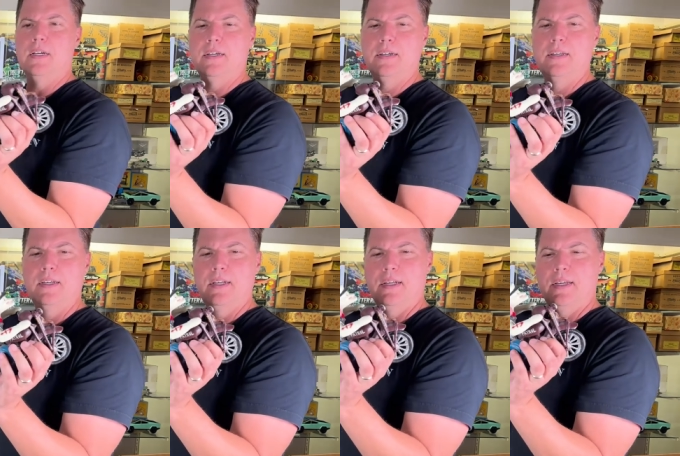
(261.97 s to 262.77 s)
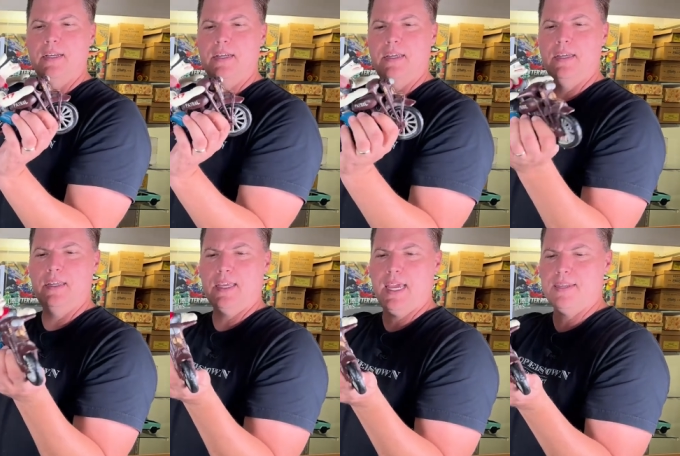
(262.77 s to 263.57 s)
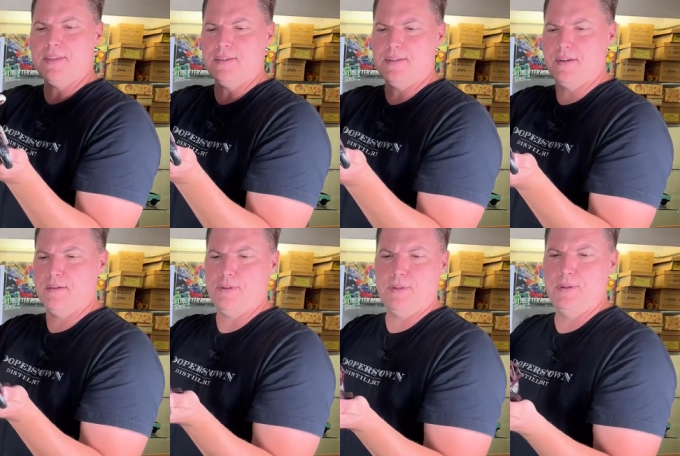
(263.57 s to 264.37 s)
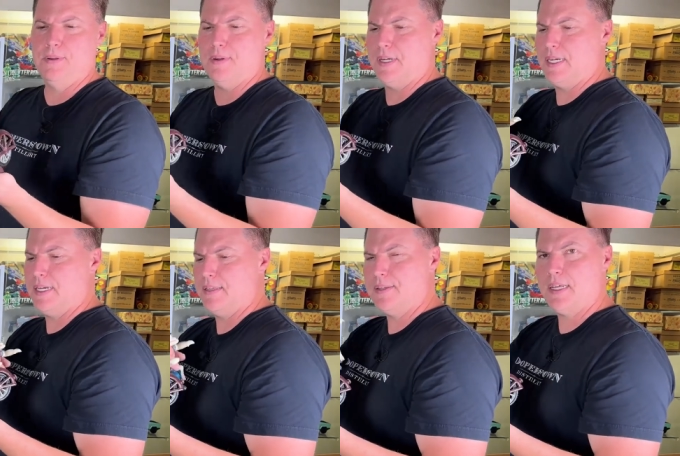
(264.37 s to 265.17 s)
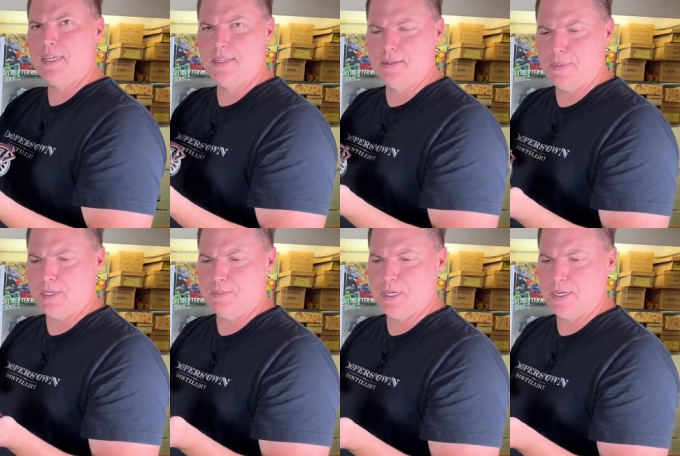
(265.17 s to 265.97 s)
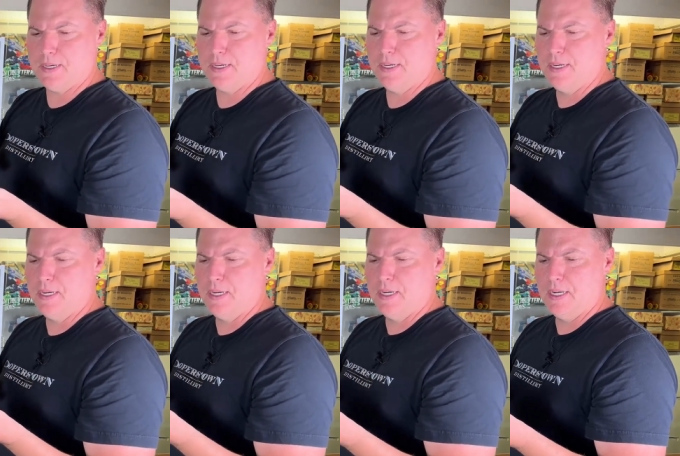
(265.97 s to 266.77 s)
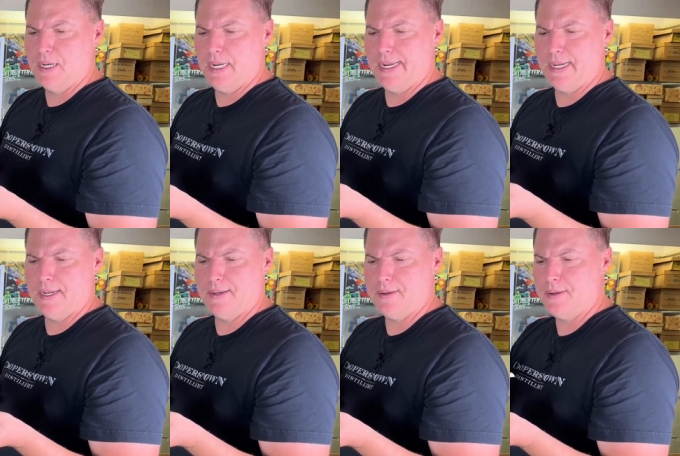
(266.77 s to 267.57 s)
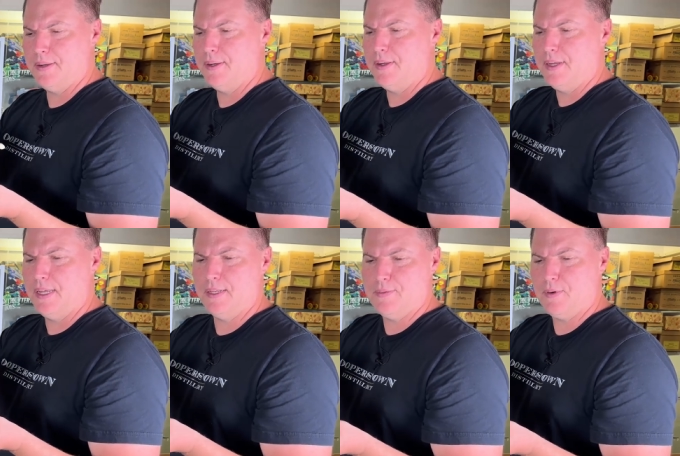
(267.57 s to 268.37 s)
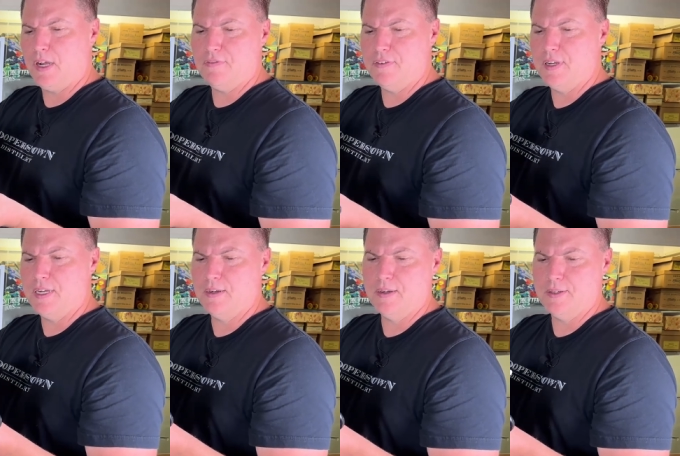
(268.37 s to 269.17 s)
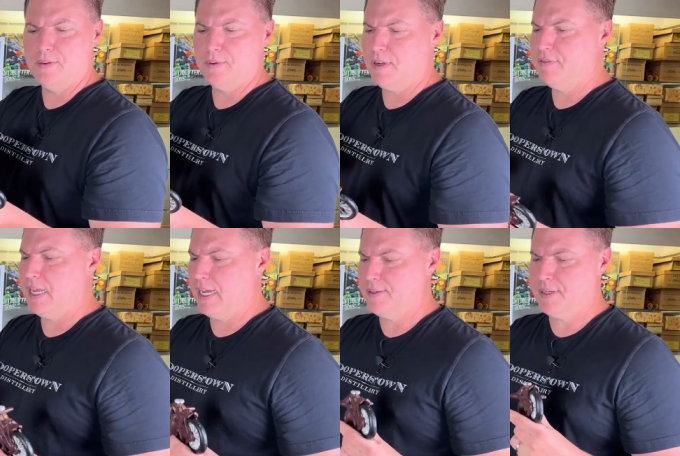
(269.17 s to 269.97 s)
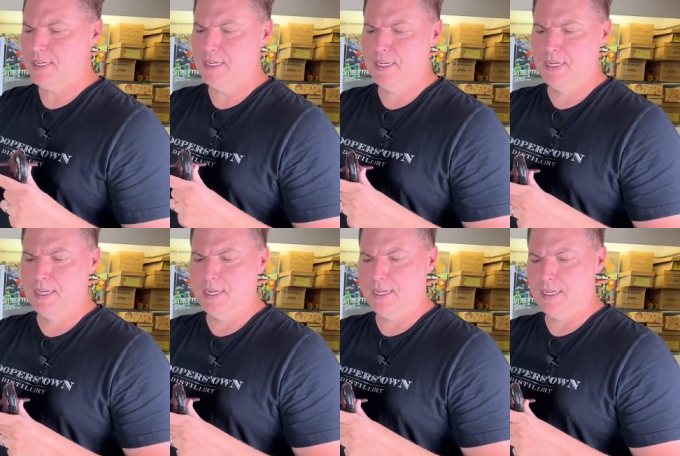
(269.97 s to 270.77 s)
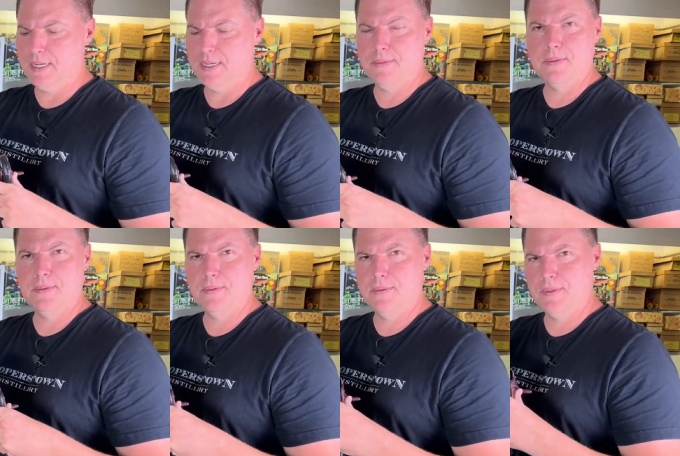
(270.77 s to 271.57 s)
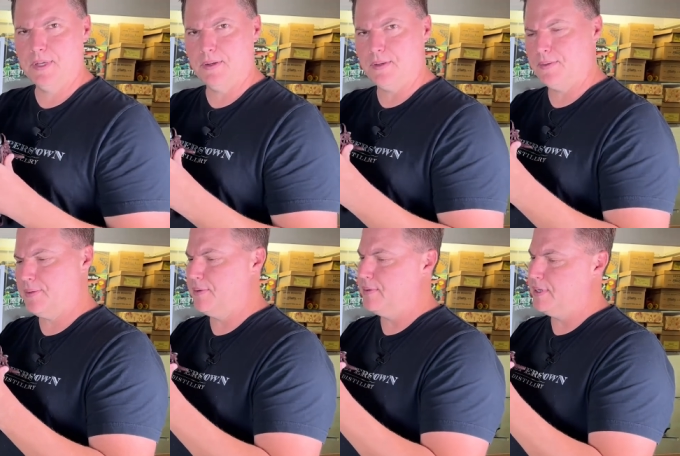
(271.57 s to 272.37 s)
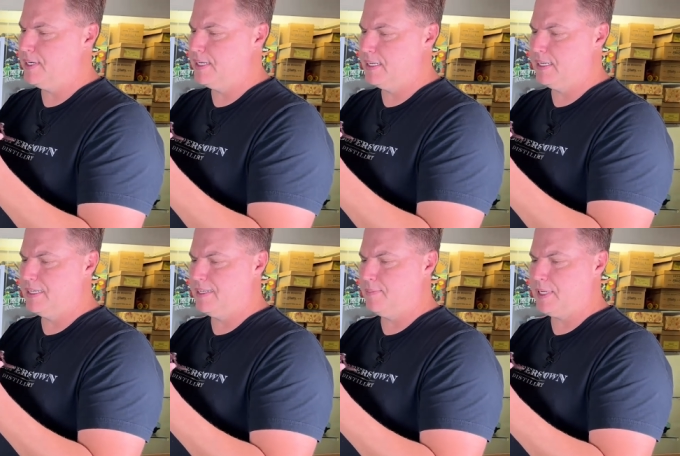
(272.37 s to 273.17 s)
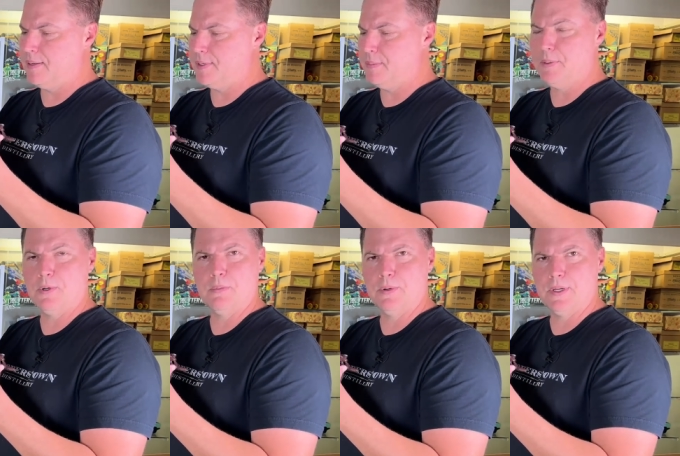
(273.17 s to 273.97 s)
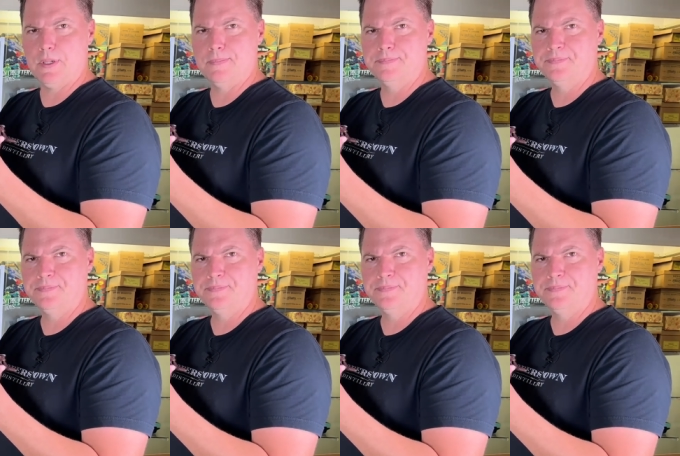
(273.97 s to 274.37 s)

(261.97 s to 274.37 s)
Uh, casting's terrible. Uh, the size is much bigger, and it's rough. It's a rough casting. Uh, they're also sometimes a bit more brittle.